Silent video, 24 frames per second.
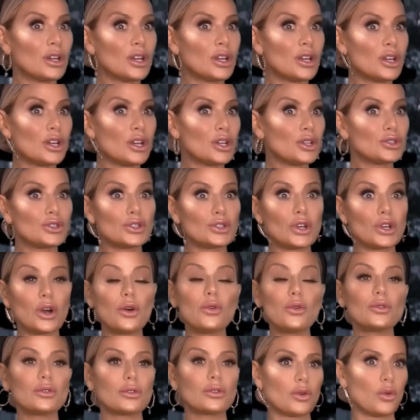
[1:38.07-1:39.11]
along for the
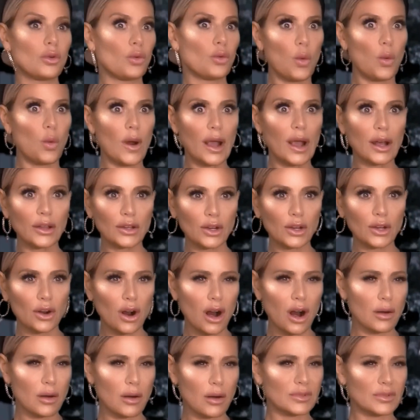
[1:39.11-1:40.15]
cameras. That's
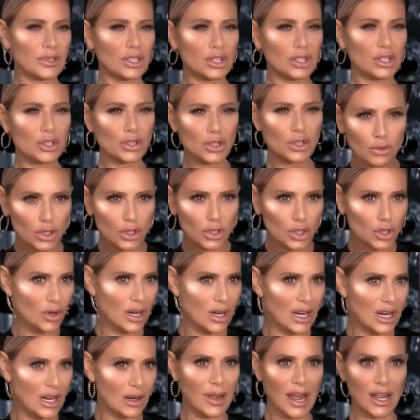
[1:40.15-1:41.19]
rare in the
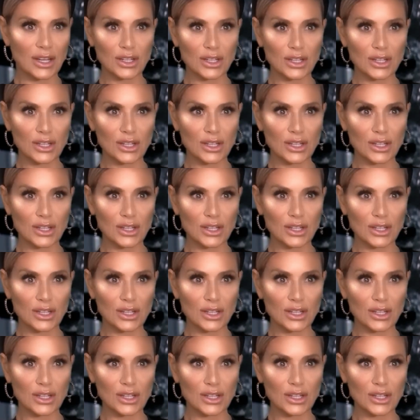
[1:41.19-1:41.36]
housewives